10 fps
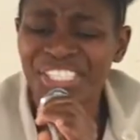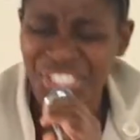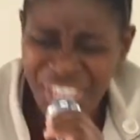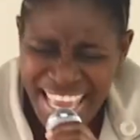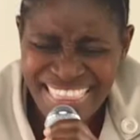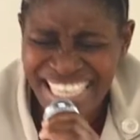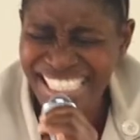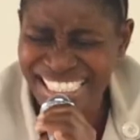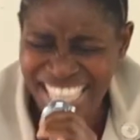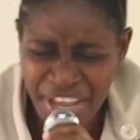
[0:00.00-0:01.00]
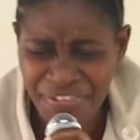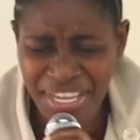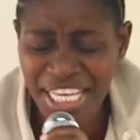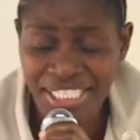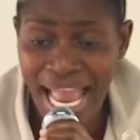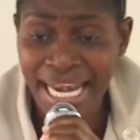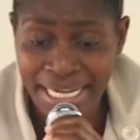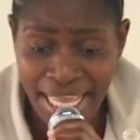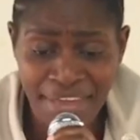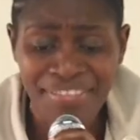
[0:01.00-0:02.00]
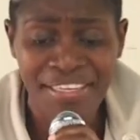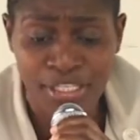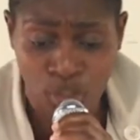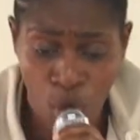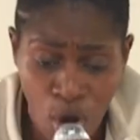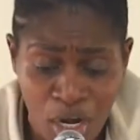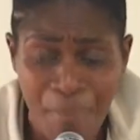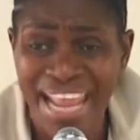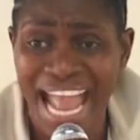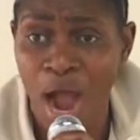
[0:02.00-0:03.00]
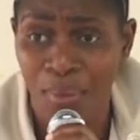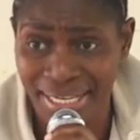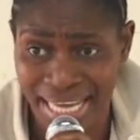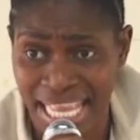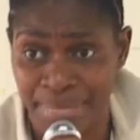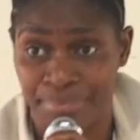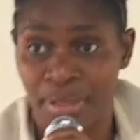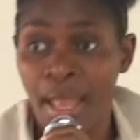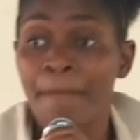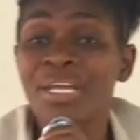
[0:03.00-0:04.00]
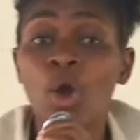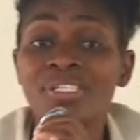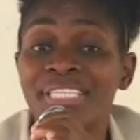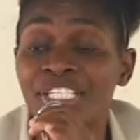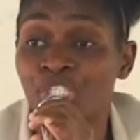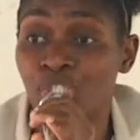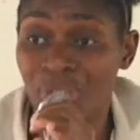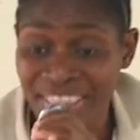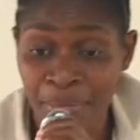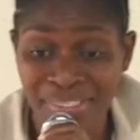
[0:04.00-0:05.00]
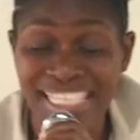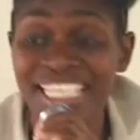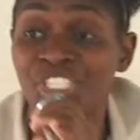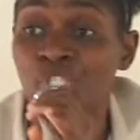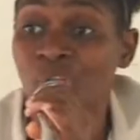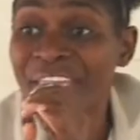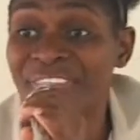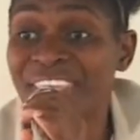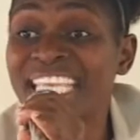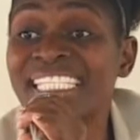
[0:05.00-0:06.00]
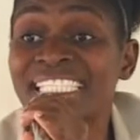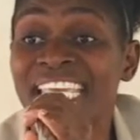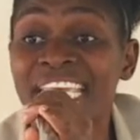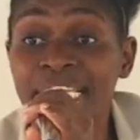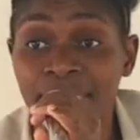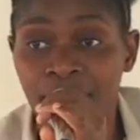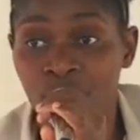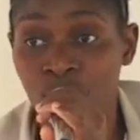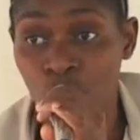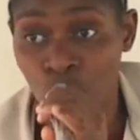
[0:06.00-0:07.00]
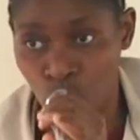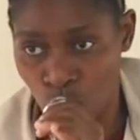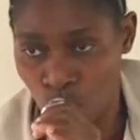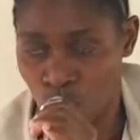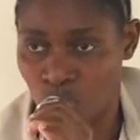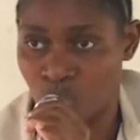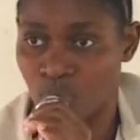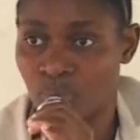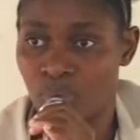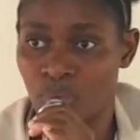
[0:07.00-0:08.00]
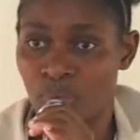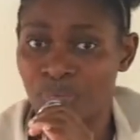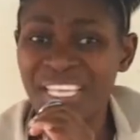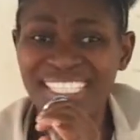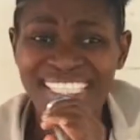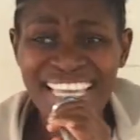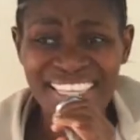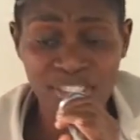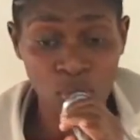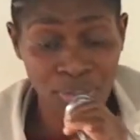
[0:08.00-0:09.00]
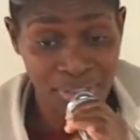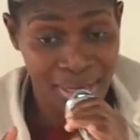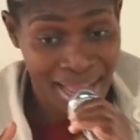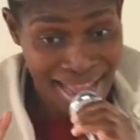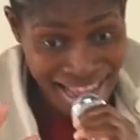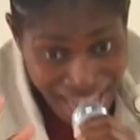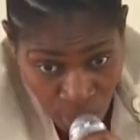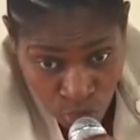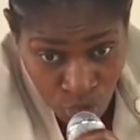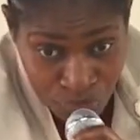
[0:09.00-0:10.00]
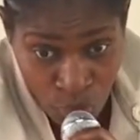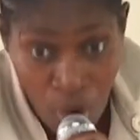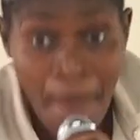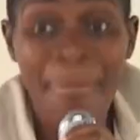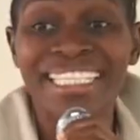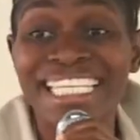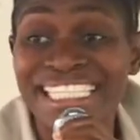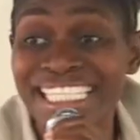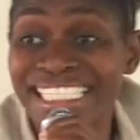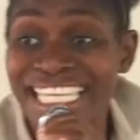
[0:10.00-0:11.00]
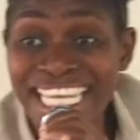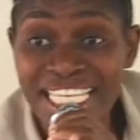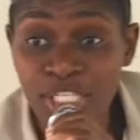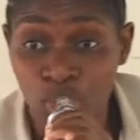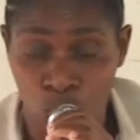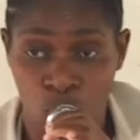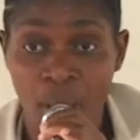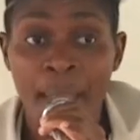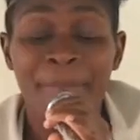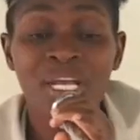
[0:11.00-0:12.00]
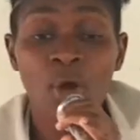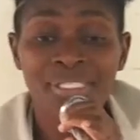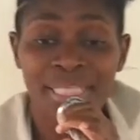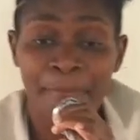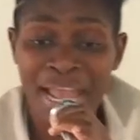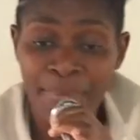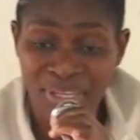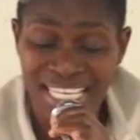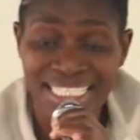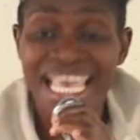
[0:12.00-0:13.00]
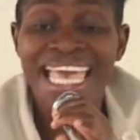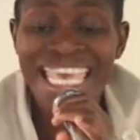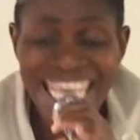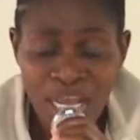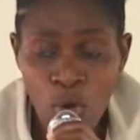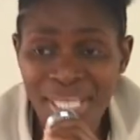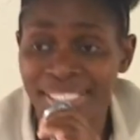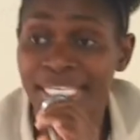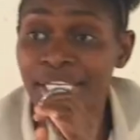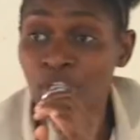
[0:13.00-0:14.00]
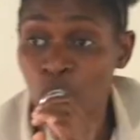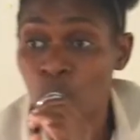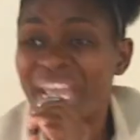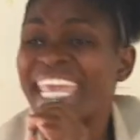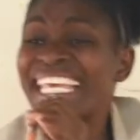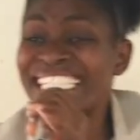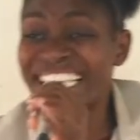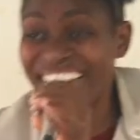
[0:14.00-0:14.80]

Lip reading: in strength and save each and everything that is called by our name. Because the strength is in you. The strength is not out of you, but it is in you. Because the Bible said, he who is in you is